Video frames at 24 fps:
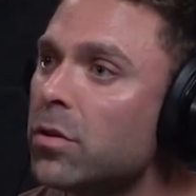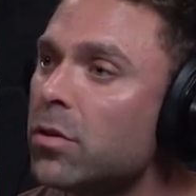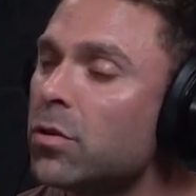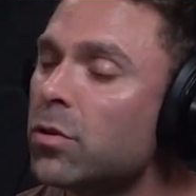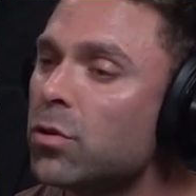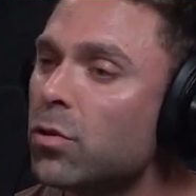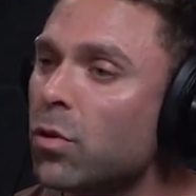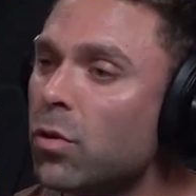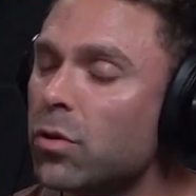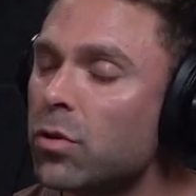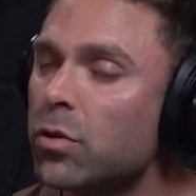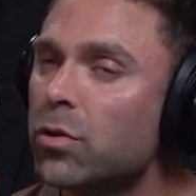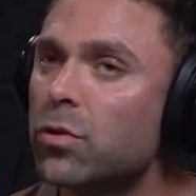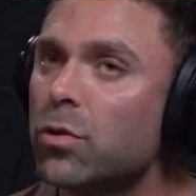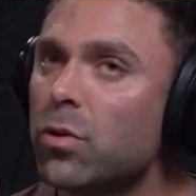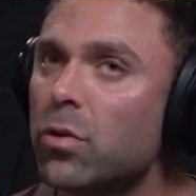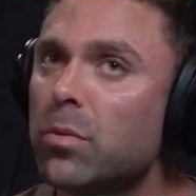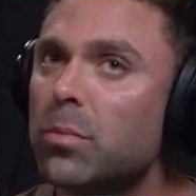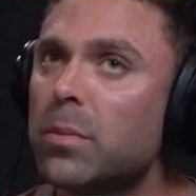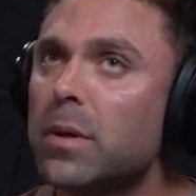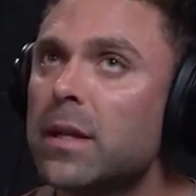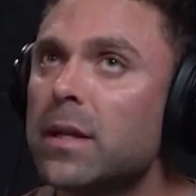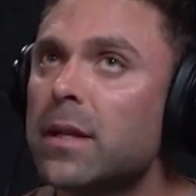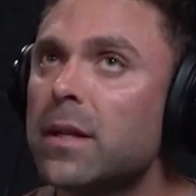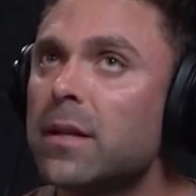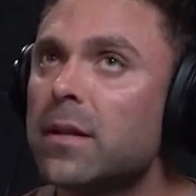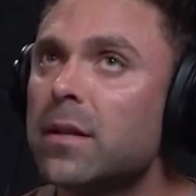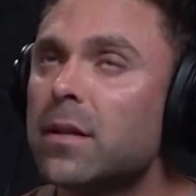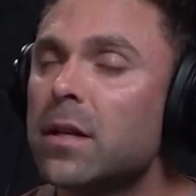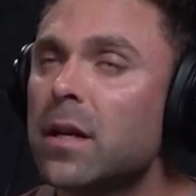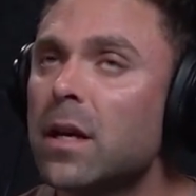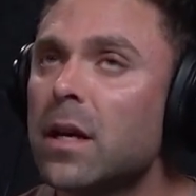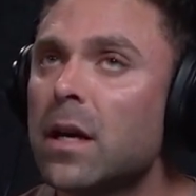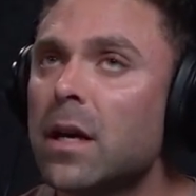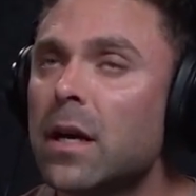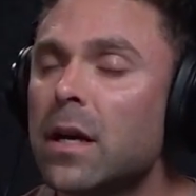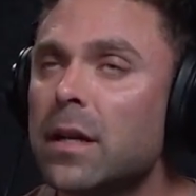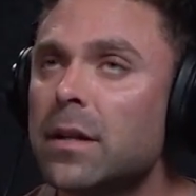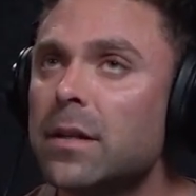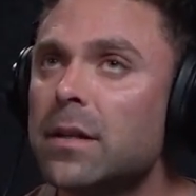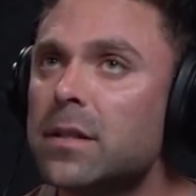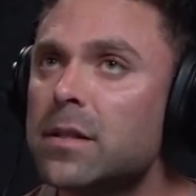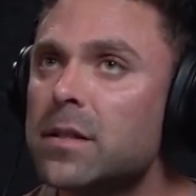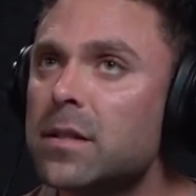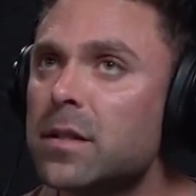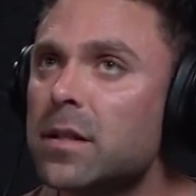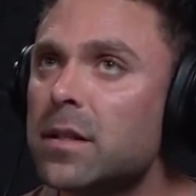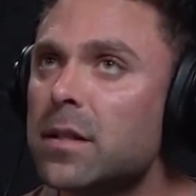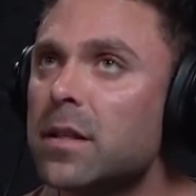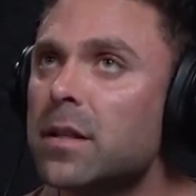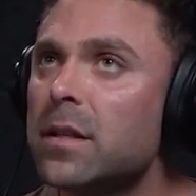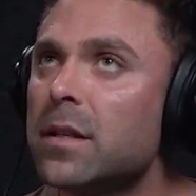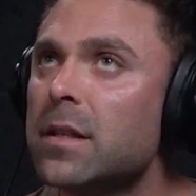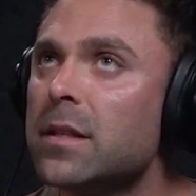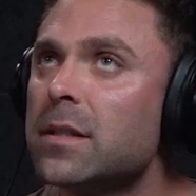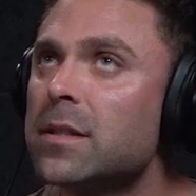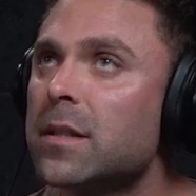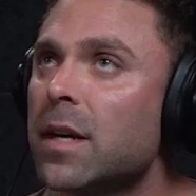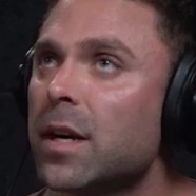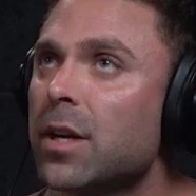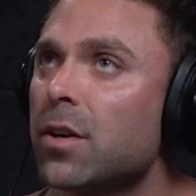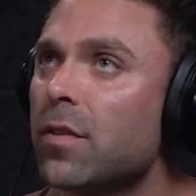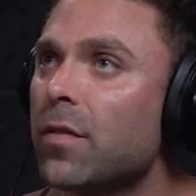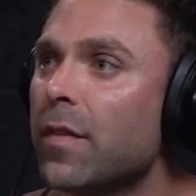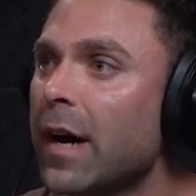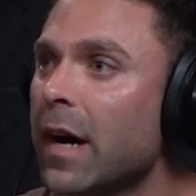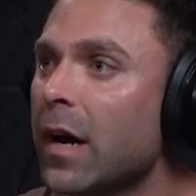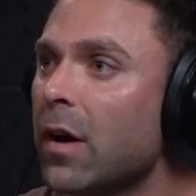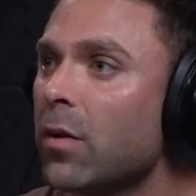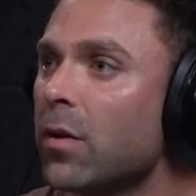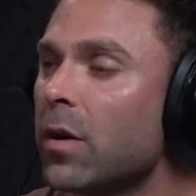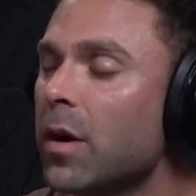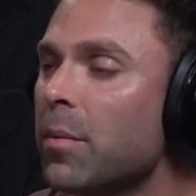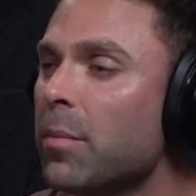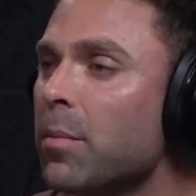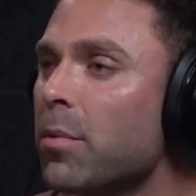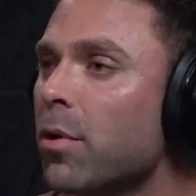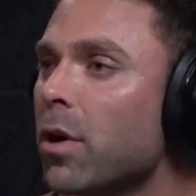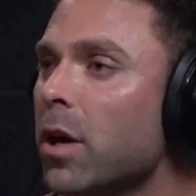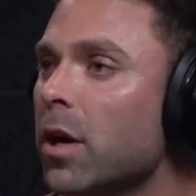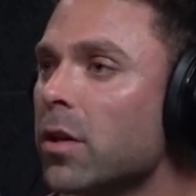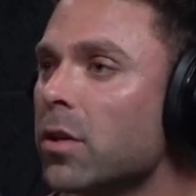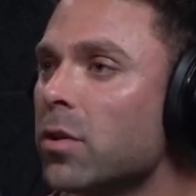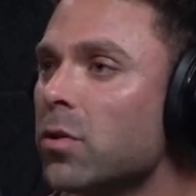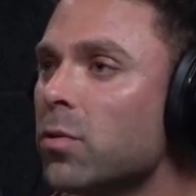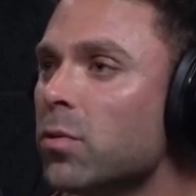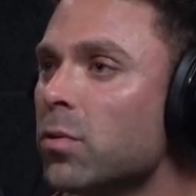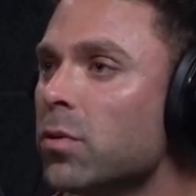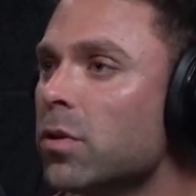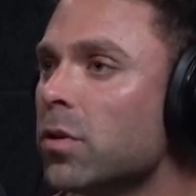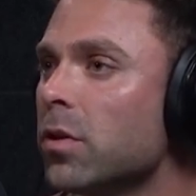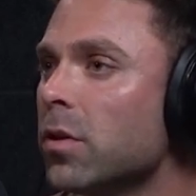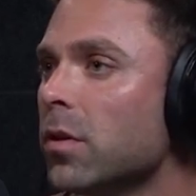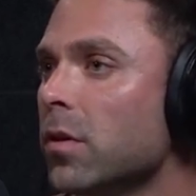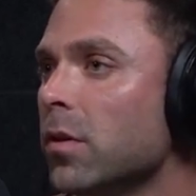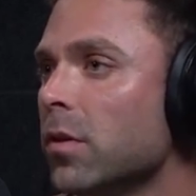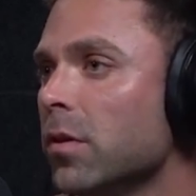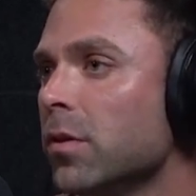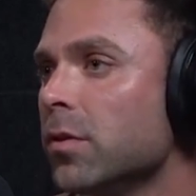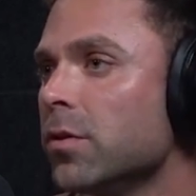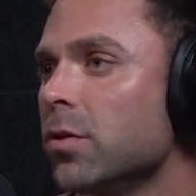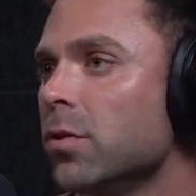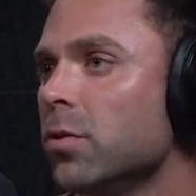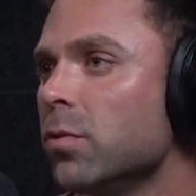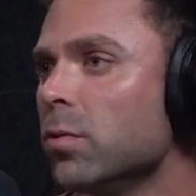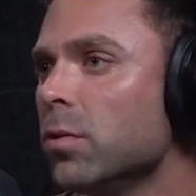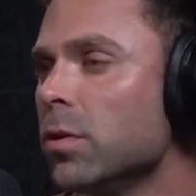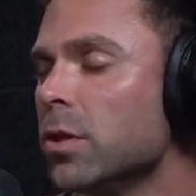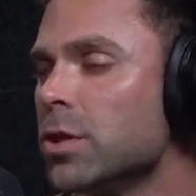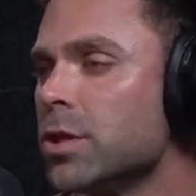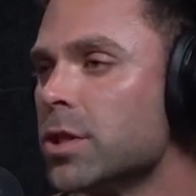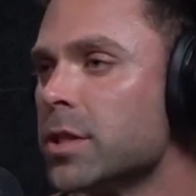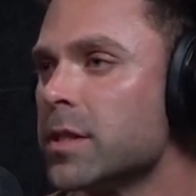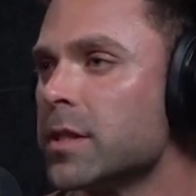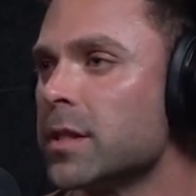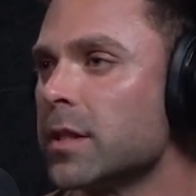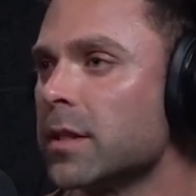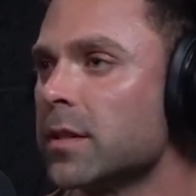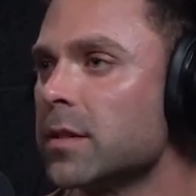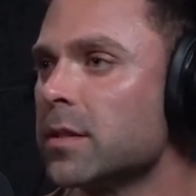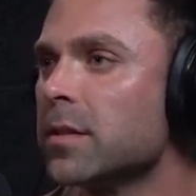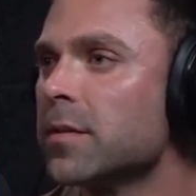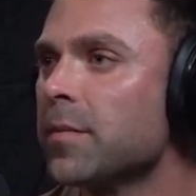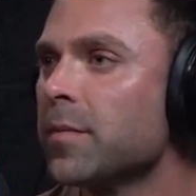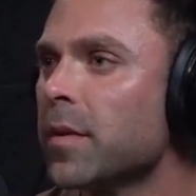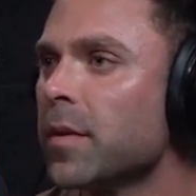you told me that it's kind of how it brought you to do logistics.